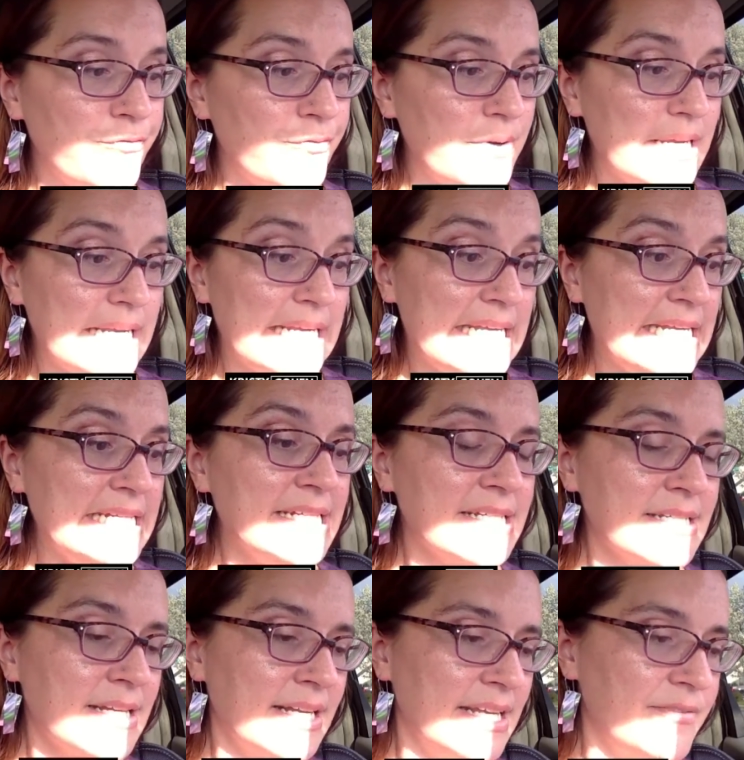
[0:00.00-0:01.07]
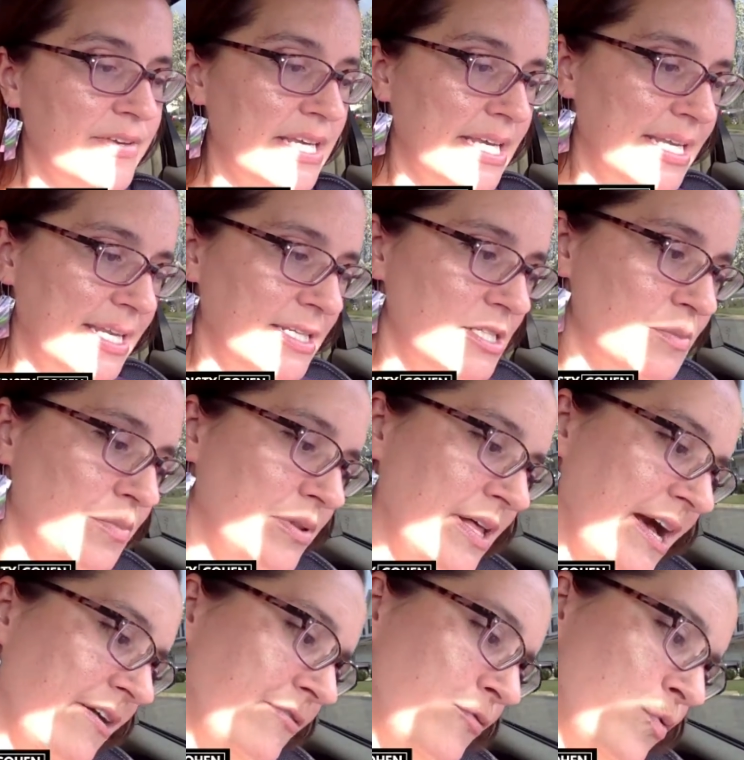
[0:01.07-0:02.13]
He does not even get into
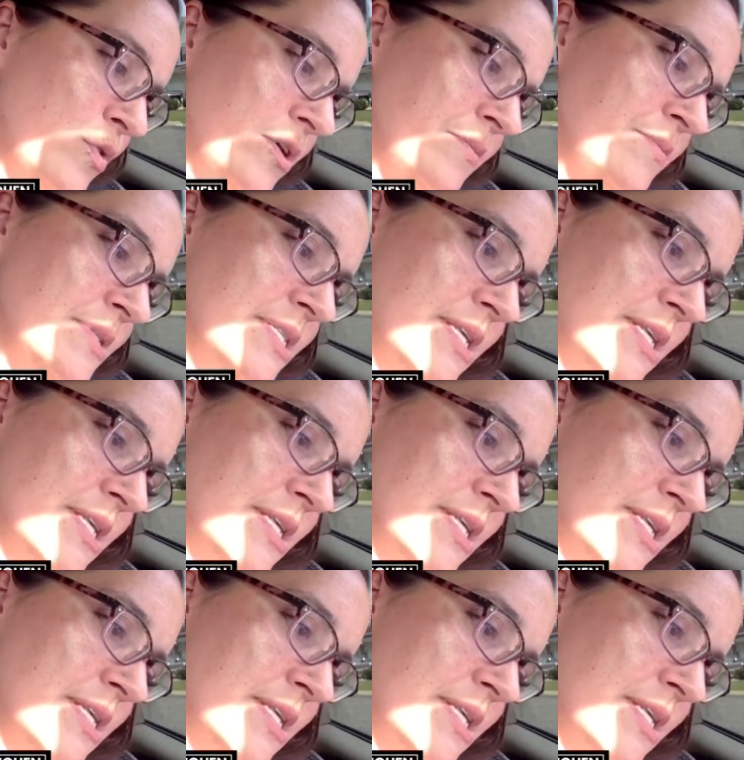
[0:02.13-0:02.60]
platforms